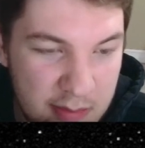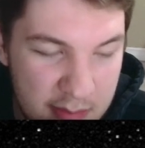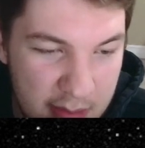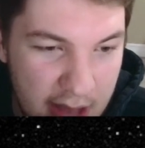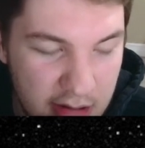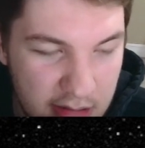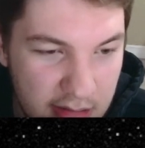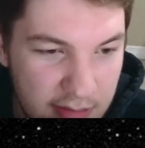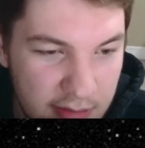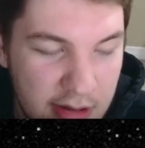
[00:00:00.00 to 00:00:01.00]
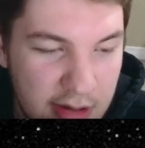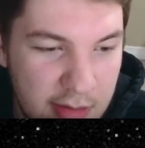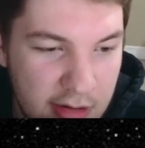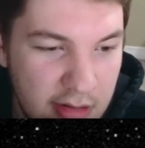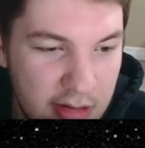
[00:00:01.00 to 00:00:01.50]
better for the
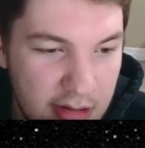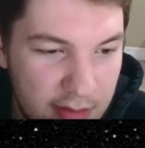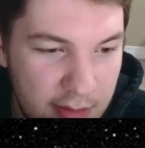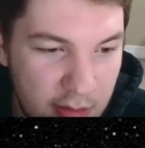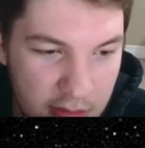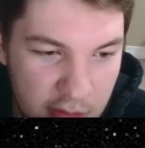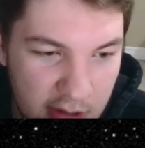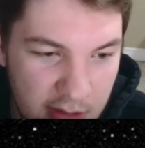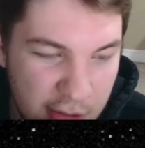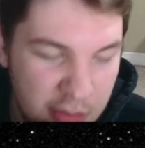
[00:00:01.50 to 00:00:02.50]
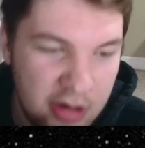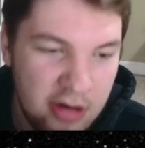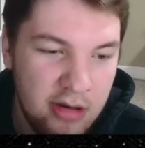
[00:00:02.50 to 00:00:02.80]
computer if you trade the bishop here,